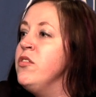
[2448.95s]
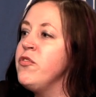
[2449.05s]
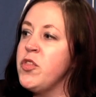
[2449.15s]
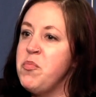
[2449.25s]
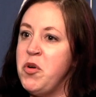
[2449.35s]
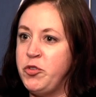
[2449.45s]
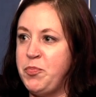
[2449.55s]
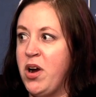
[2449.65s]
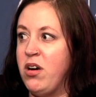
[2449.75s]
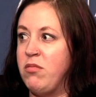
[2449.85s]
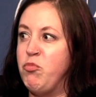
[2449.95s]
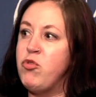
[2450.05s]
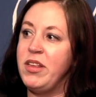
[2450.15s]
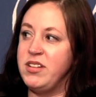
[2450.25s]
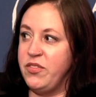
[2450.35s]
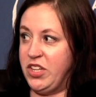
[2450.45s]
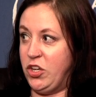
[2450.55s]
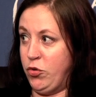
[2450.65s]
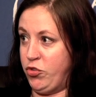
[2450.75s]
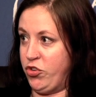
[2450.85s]
for the most part, relatively
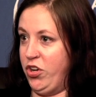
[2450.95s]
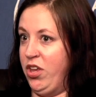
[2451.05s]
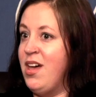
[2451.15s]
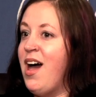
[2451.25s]
neutral.